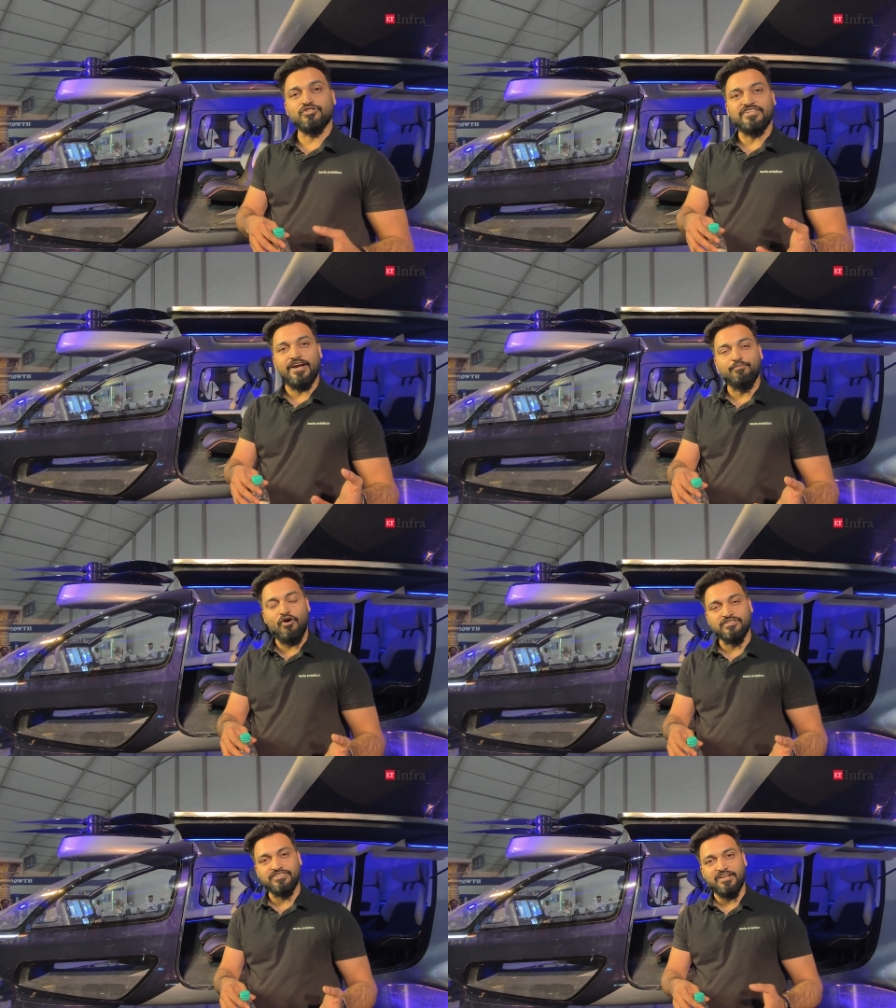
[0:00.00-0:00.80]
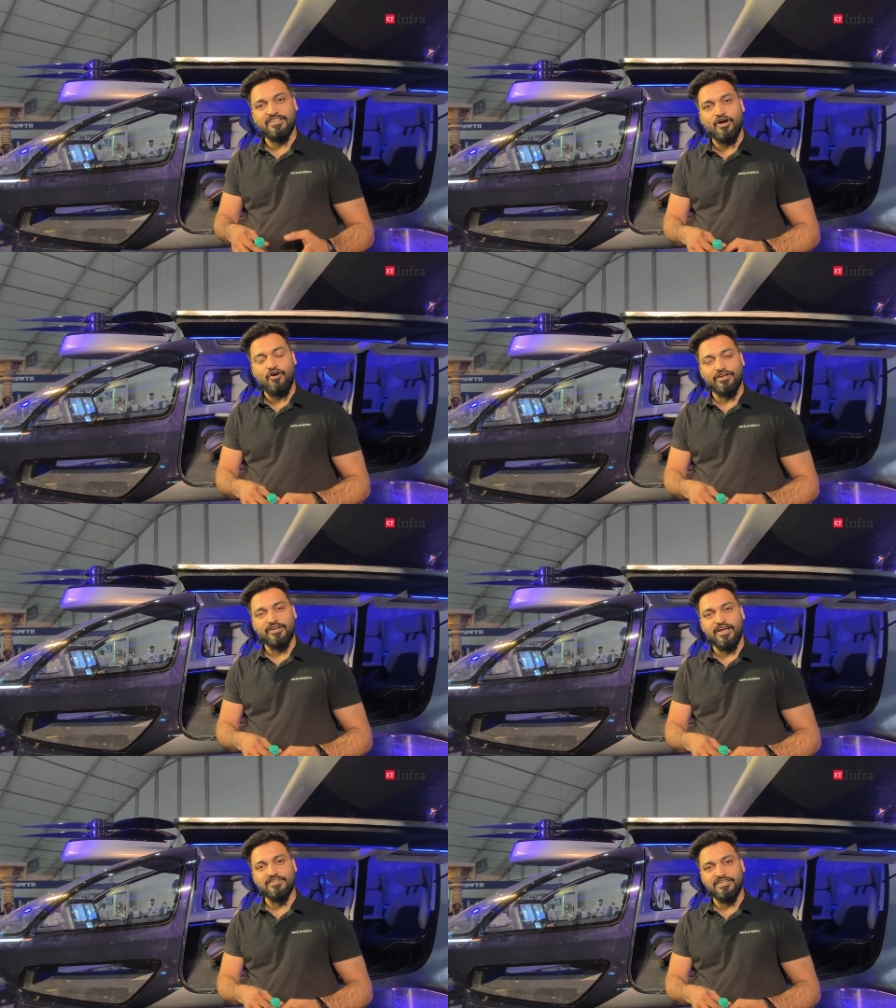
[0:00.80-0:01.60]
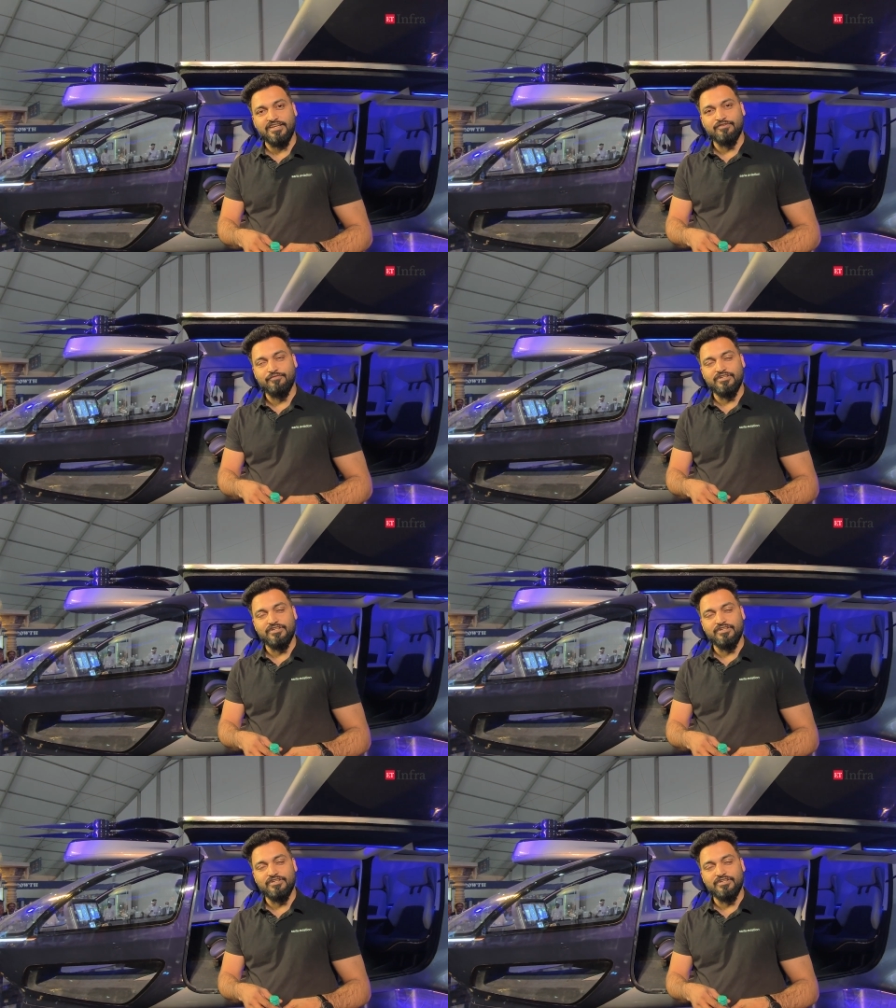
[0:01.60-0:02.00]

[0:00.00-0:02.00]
also sandbox that they are organizing.